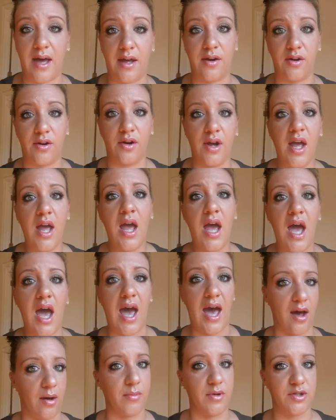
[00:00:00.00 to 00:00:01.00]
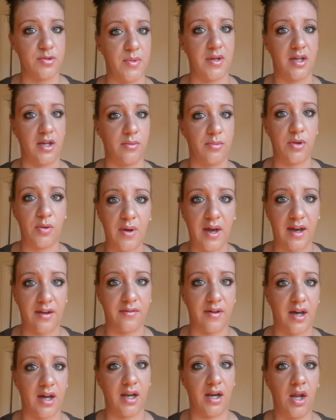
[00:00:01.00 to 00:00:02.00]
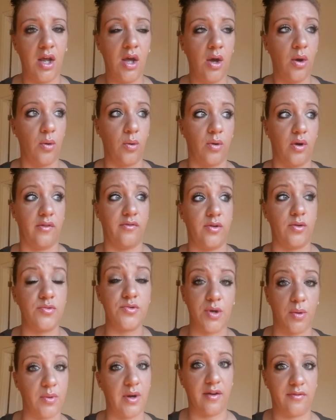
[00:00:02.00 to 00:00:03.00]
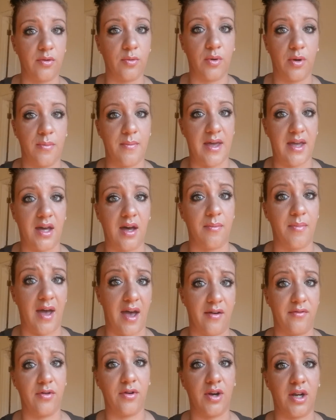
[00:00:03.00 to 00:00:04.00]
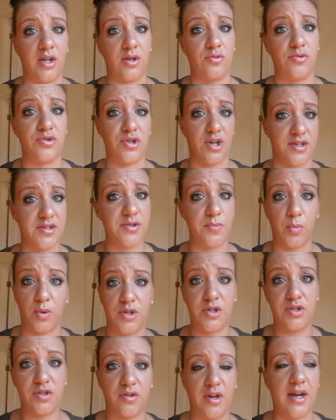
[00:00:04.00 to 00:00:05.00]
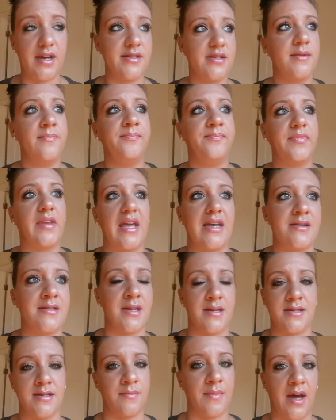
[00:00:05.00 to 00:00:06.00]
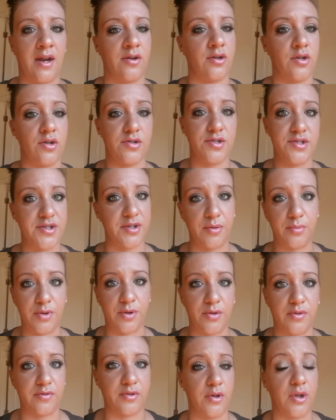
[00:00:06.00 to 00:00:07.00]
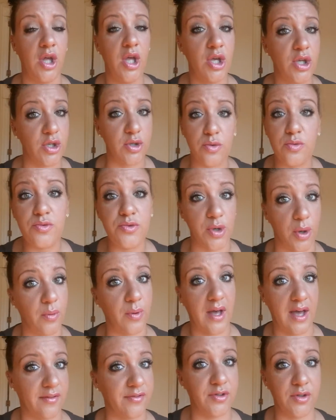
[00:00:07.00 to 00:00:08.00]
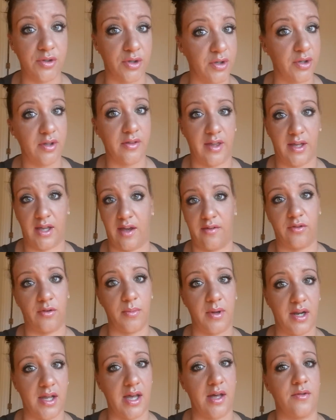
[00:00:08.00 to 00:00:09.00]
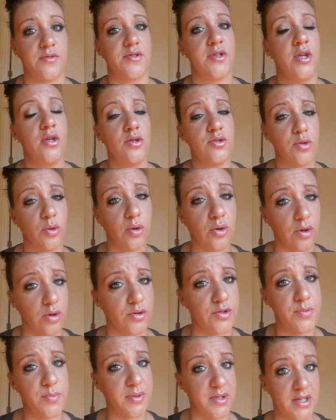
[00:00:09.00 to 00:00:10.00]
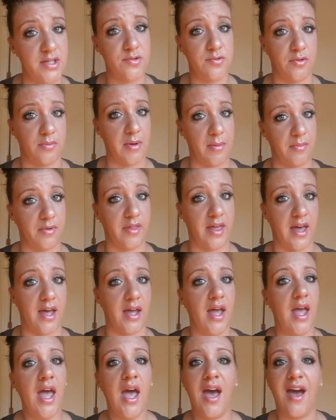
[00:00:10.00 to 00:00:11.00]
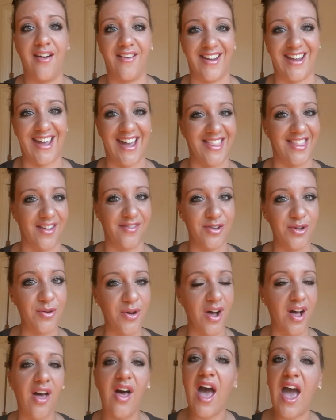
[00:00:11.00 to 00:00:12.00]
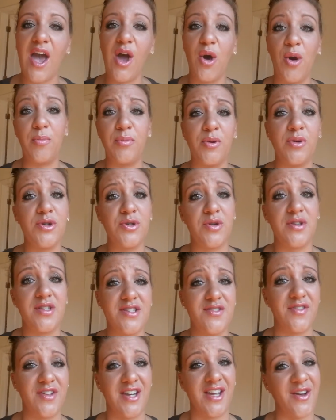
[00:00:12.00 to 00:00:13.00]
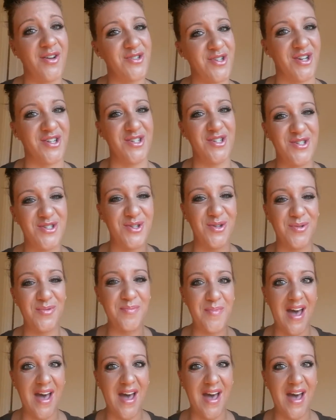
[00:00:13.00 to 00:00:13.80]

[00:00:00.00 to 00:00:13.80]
how much makeup you have on, or if you don't ever wear makeup ever and you just moisturize, it doesn't matter. You're still beautiful. You don't have to look like everybody else. So girls, please remember that. All right, I love you all. I hope you enjoyed this video. Talk to you soon. Bye.